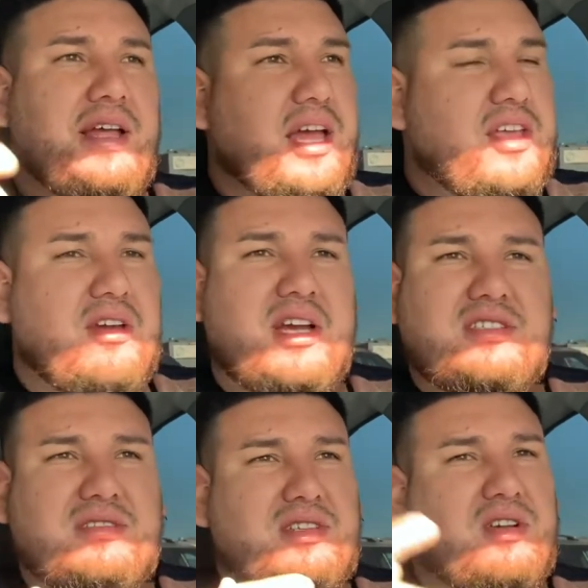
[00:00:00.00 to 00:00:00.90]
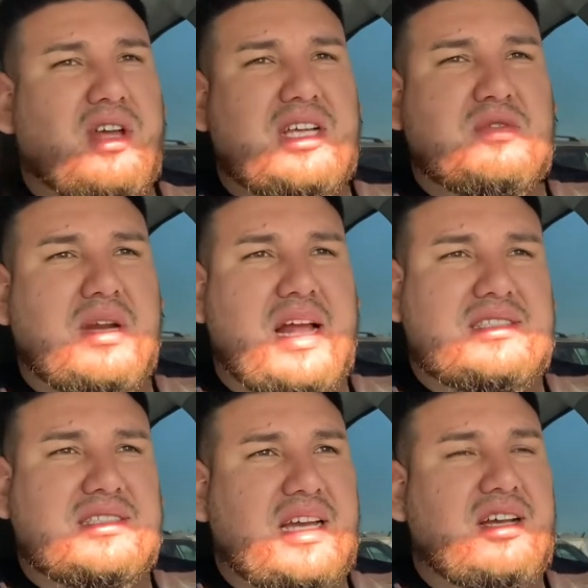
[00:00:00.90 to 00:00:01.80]
And you guys, you know, you guys do it as
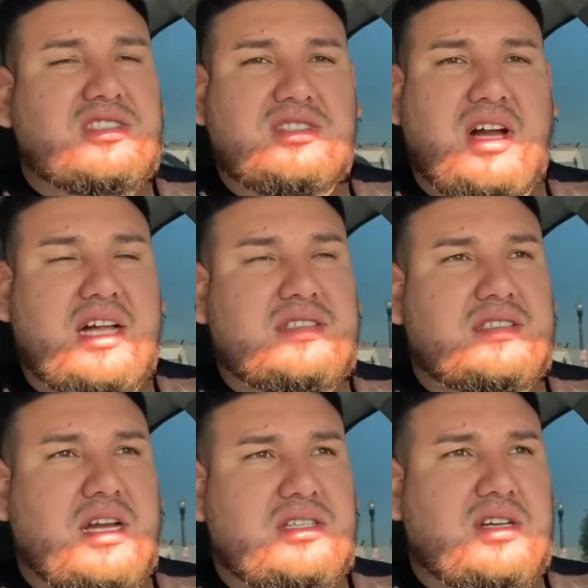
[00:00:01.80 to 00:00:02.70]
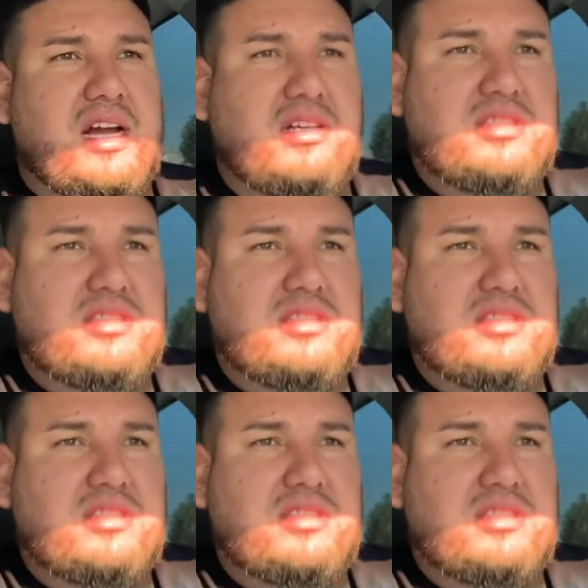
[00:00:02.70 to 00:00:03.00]
a side hustle at, at your house.